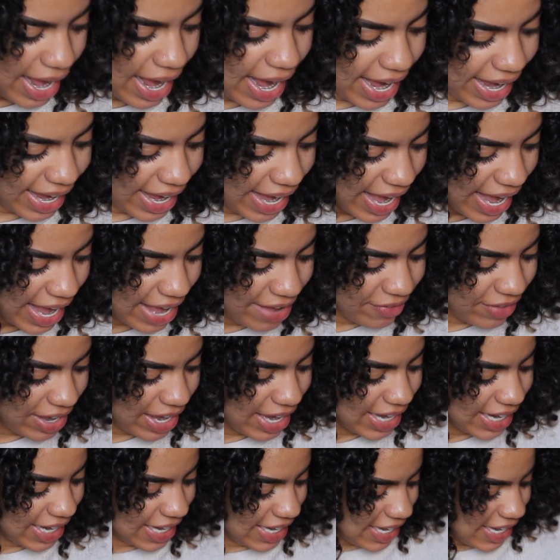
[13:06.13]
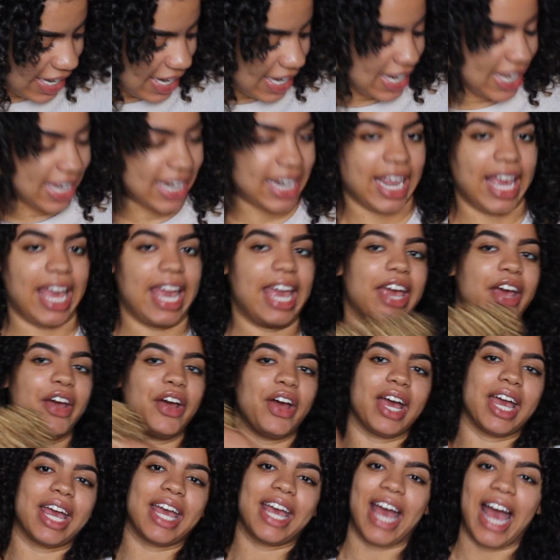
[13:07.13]
I have a heated
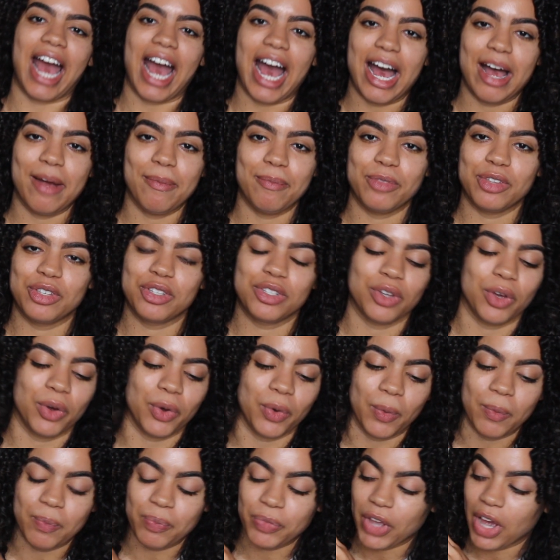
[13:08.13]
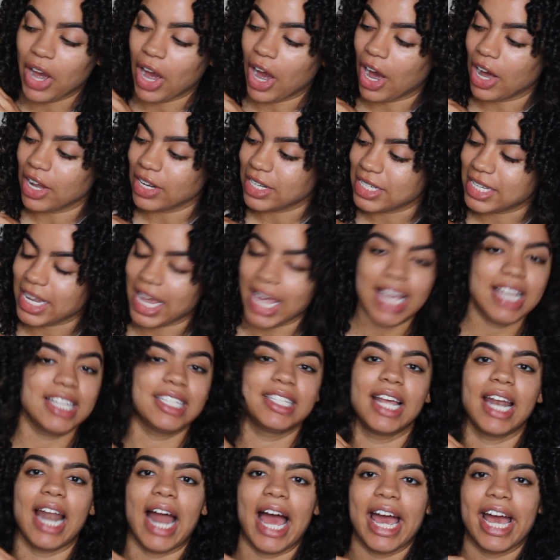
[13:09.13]
hair cap. So on
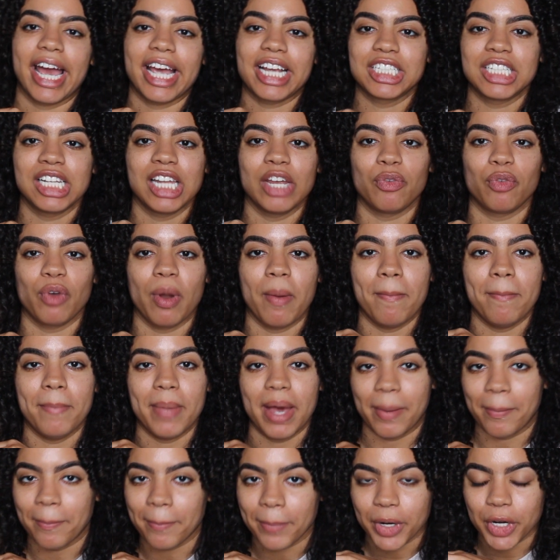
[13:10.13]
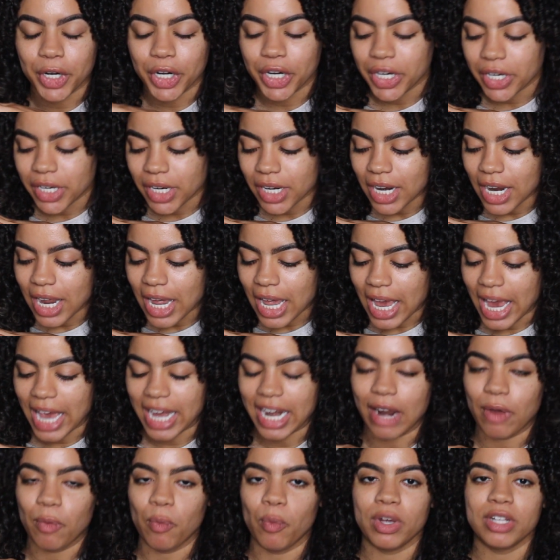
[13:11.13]
days that I actually remember
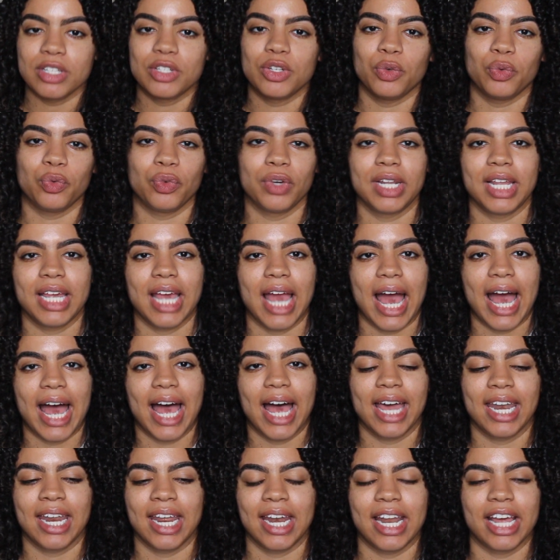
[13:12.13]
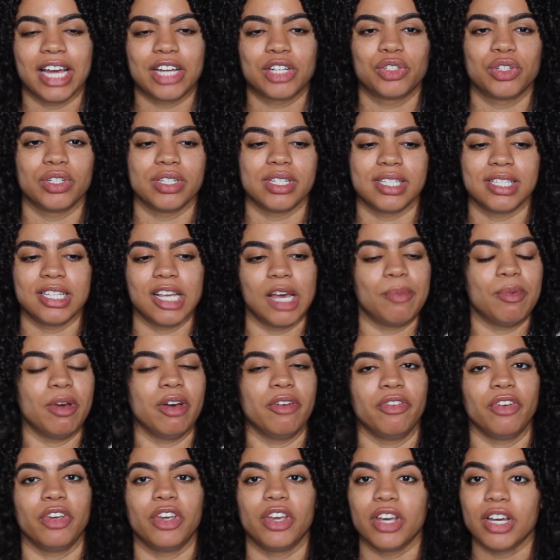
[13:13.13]
and I want to really add an extra step
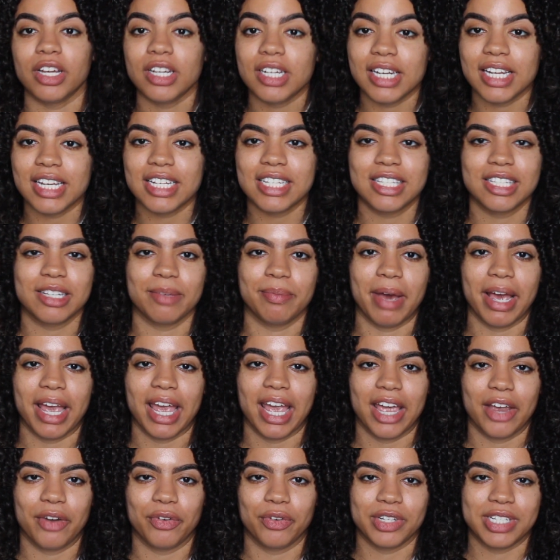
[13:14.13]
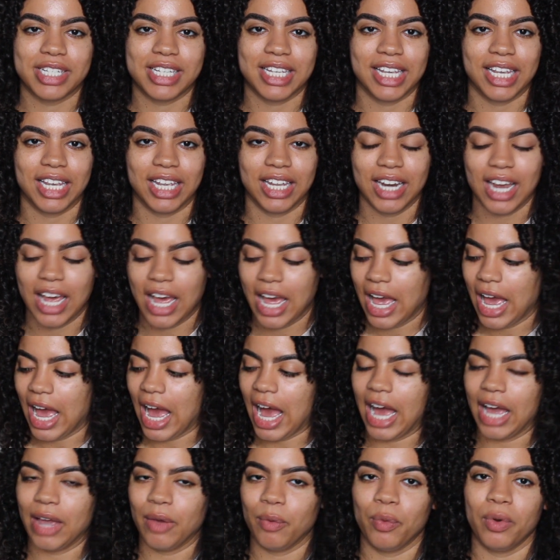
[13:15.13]
of goodness to my hair routine,
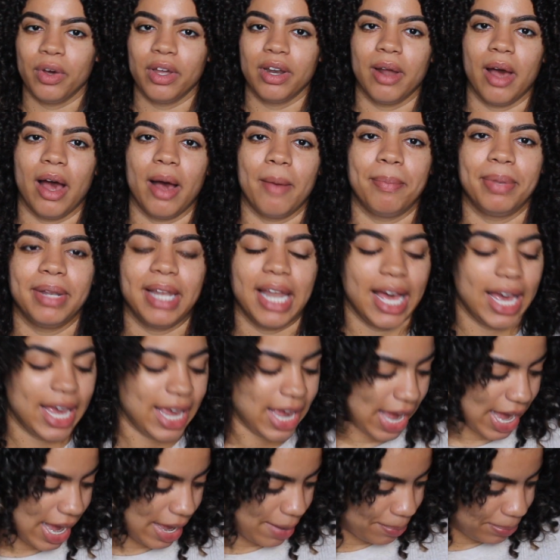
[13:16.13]
I would apply a